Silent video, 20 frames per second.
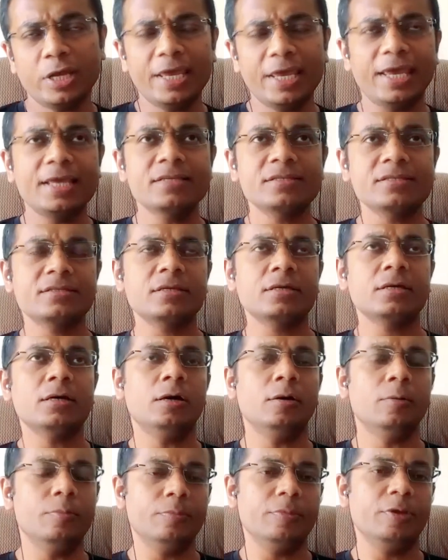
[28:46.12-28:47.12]
I guess
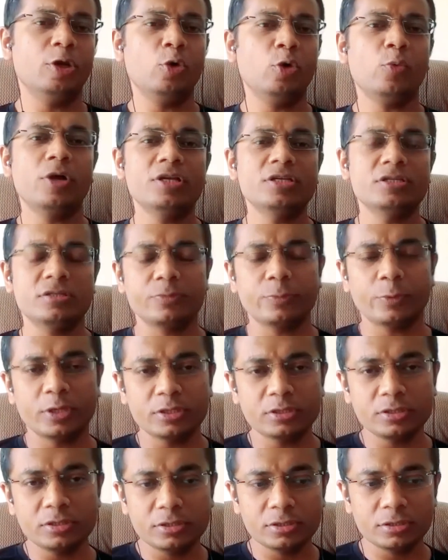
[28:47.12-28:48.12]

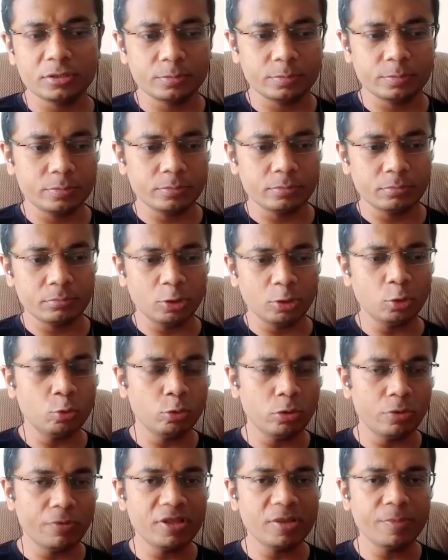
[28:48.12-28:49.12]
once
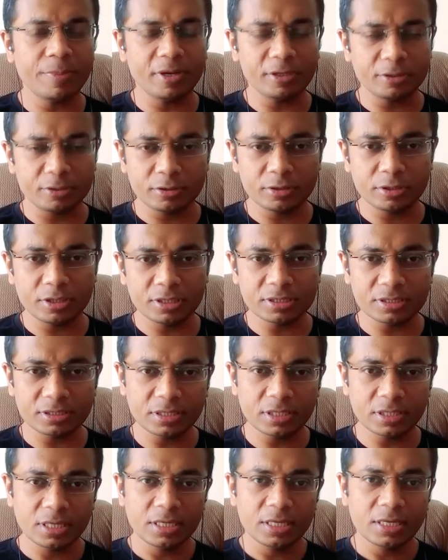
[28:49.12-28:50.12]
whoever the patient is
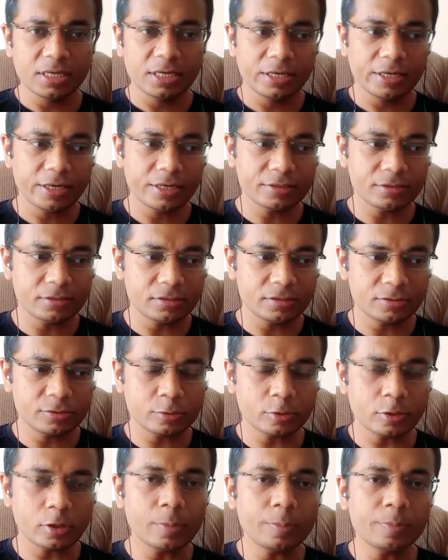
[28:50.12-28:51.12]
has
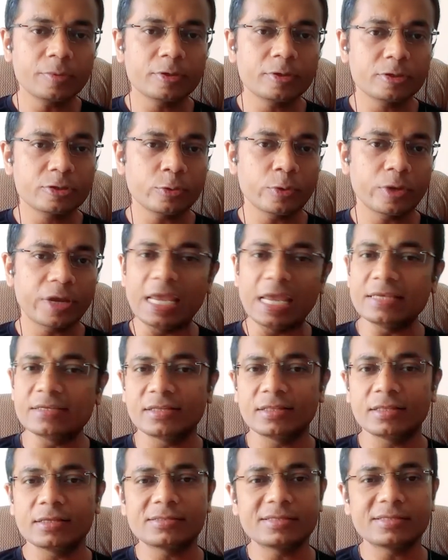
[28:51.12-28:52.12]
stopped
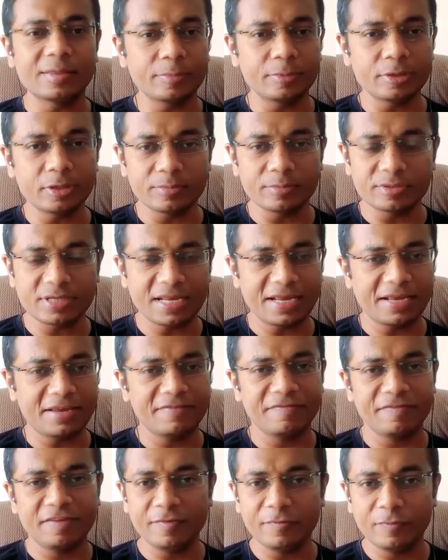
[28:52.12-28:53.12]
showcasing the symptoms like
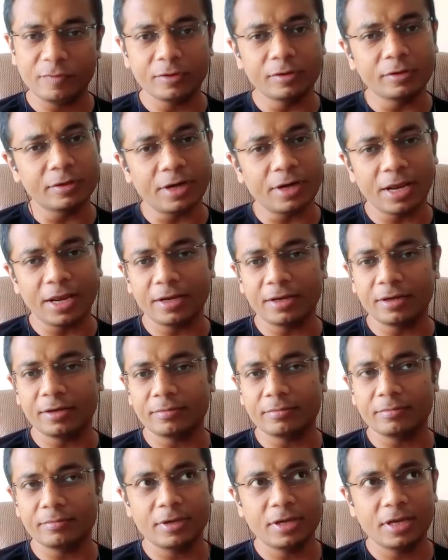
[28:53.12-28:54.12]
fever and
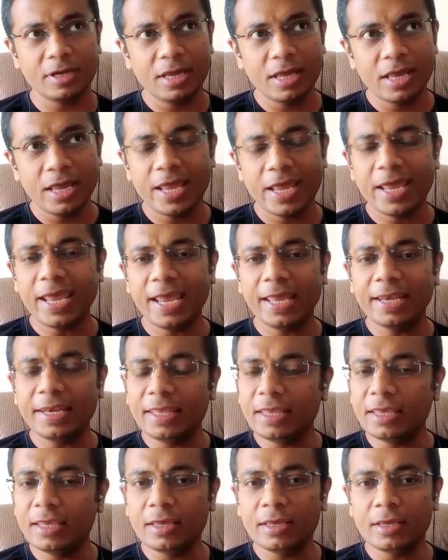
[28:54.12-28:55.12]

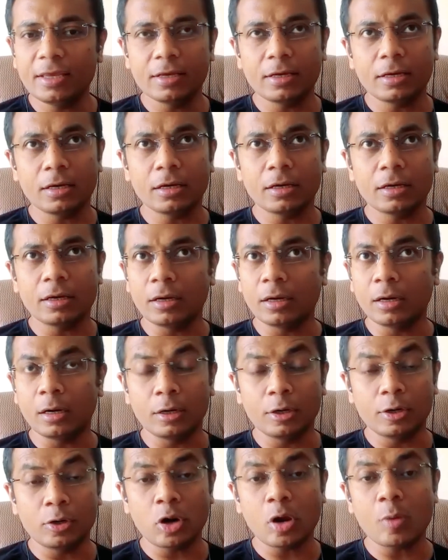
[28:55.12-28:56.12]
any
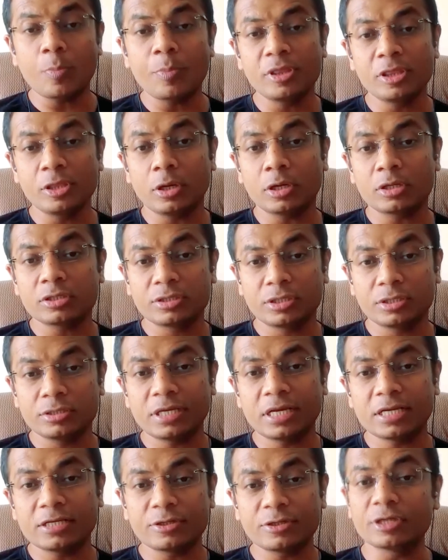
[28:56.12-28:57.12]
drop in the oxygen
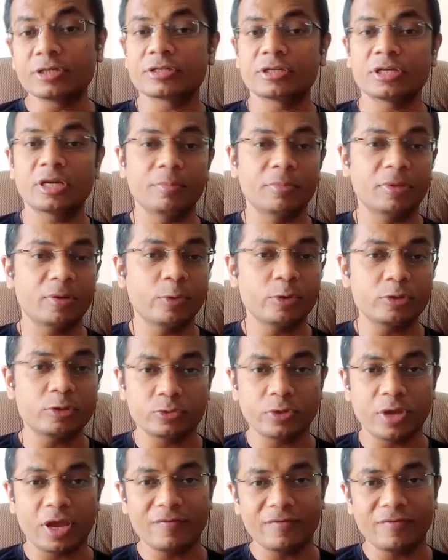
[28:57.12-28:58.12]
saturation number
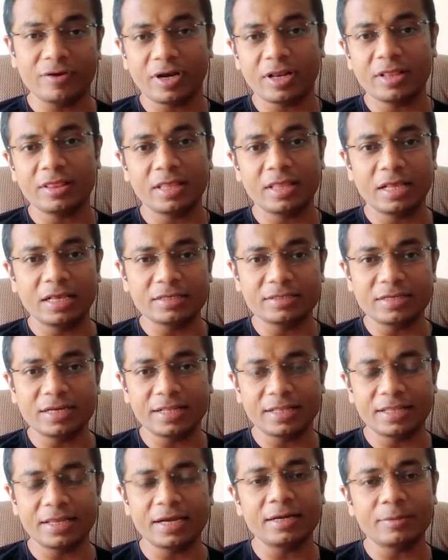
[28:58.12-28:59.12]
whatsoever and things
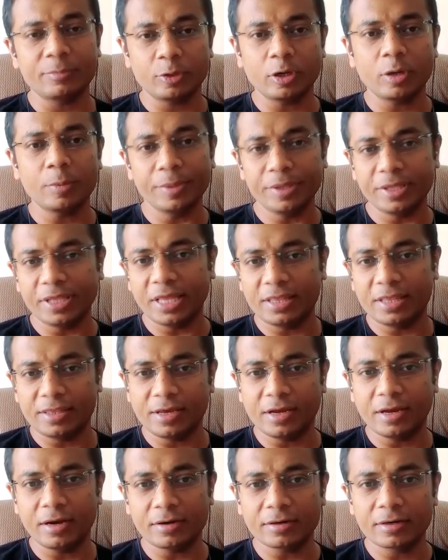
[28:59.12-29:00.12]
like that, probably then
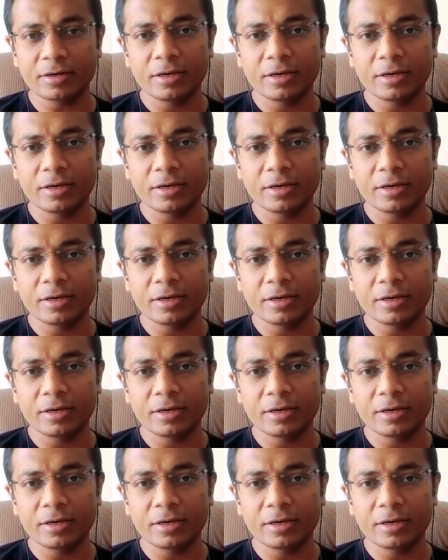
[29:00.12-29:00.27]
they are